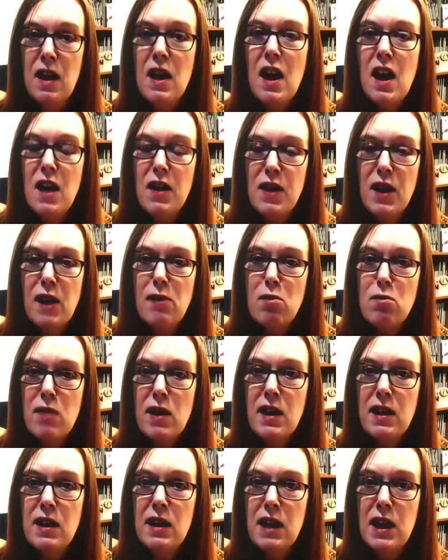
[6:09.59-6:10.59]
And there are
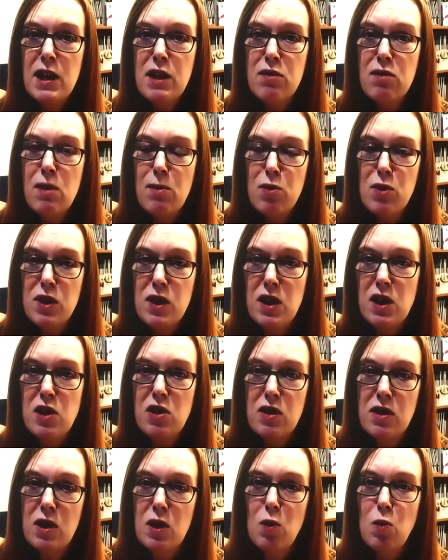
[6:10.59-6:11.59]
regulatory procedures
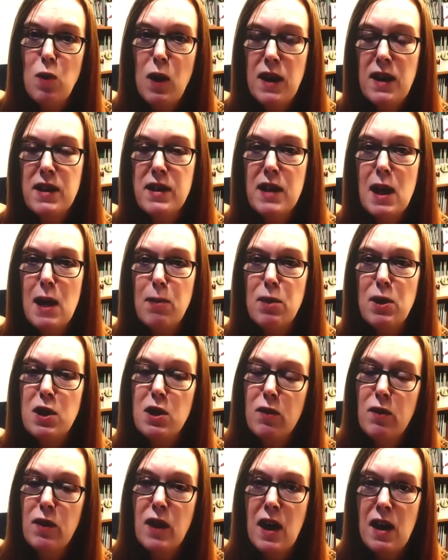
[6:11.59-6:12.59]
that are well established
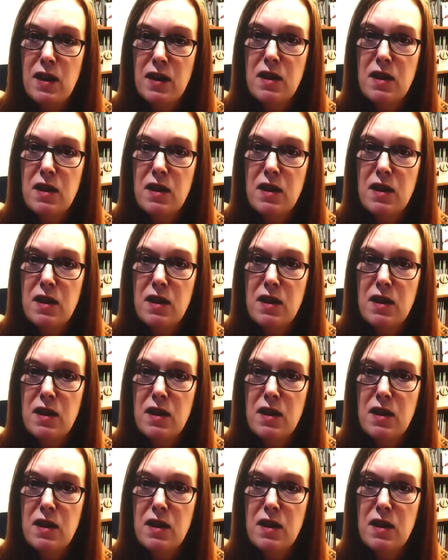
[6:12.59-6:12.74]
for that.